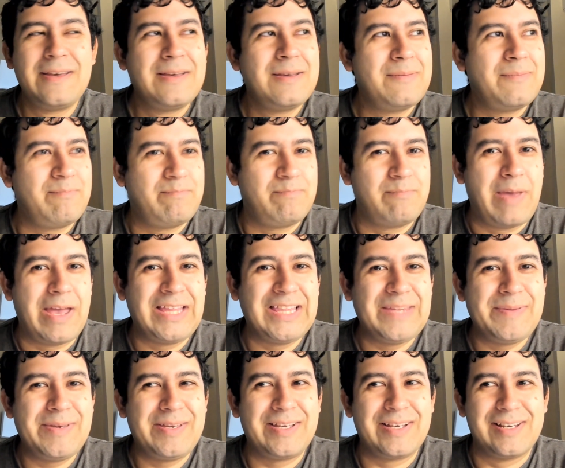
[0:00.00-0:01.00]
mainly
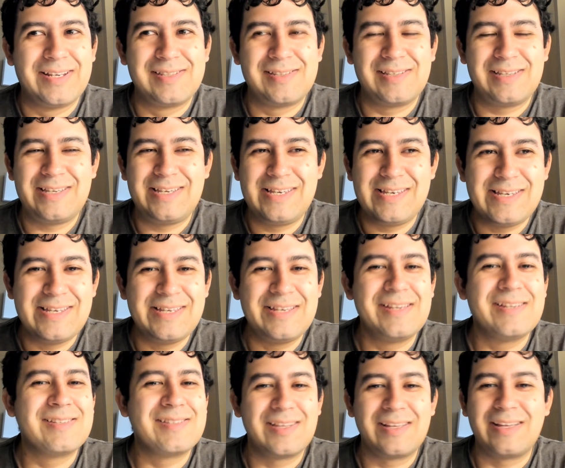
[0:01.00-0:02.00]
because he
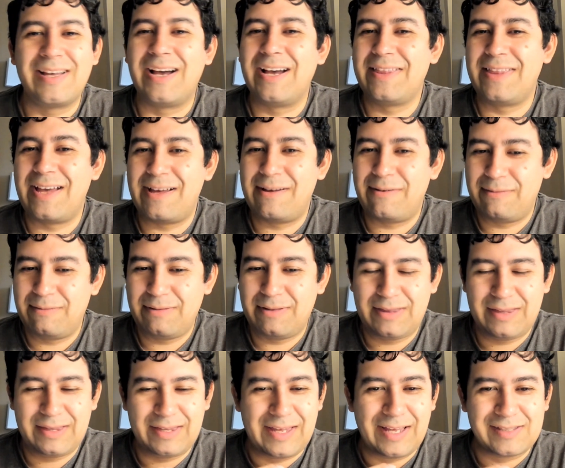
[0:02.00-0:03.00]
is the guy that
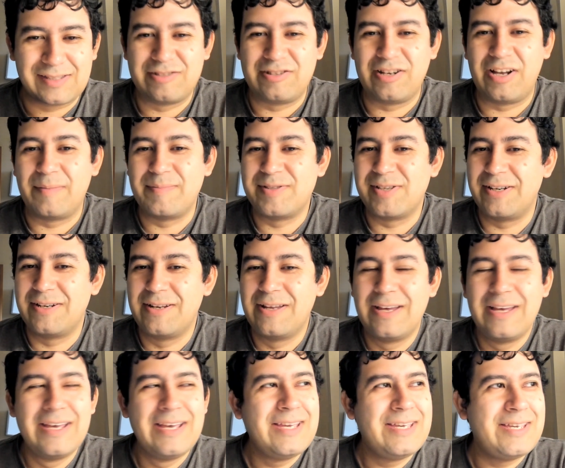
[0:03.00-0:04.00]
gets the job done.
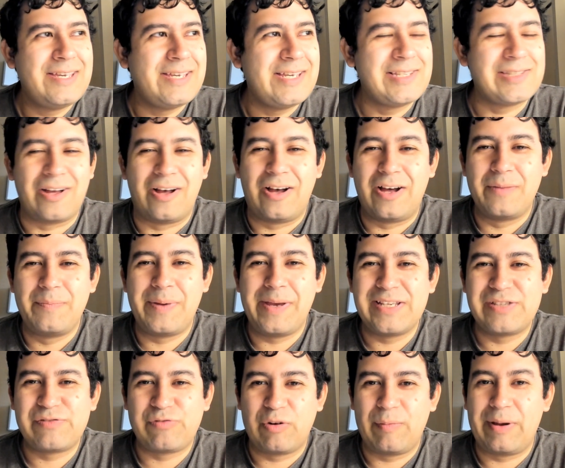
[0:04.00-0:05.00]
He's on
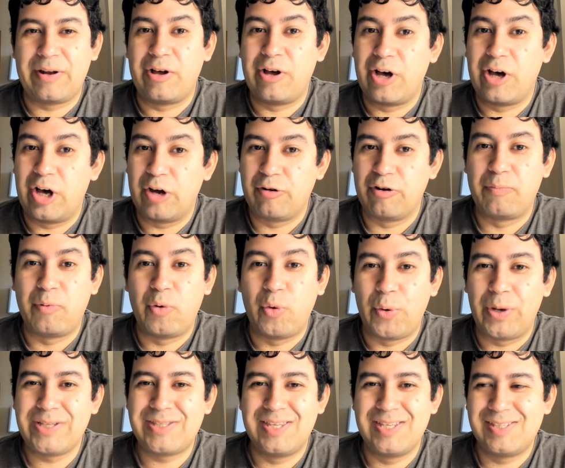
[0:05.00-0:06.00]
pace for about 100
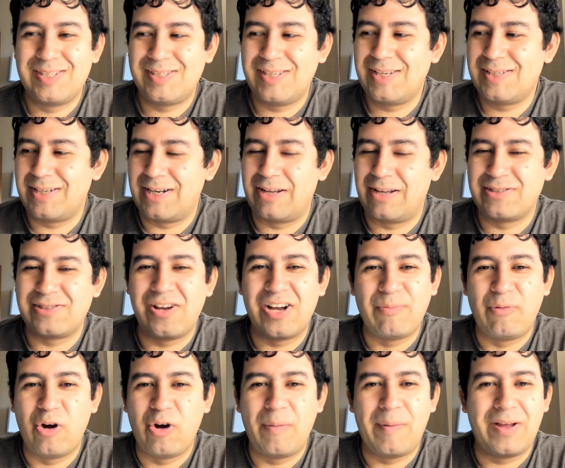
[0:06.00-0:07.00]
points this season. I'll talk
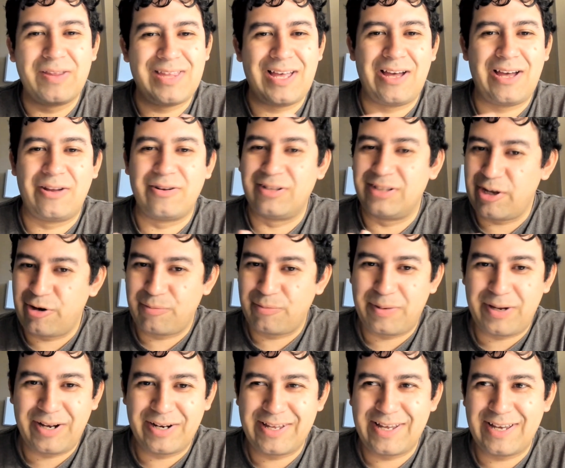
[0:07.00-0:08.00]
more about that on a later
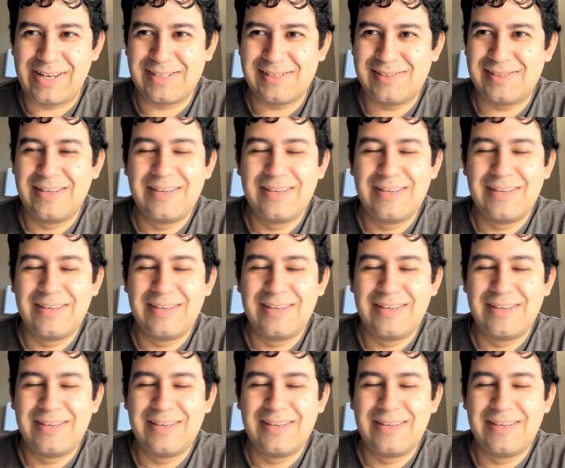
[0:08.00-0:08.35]
podcast.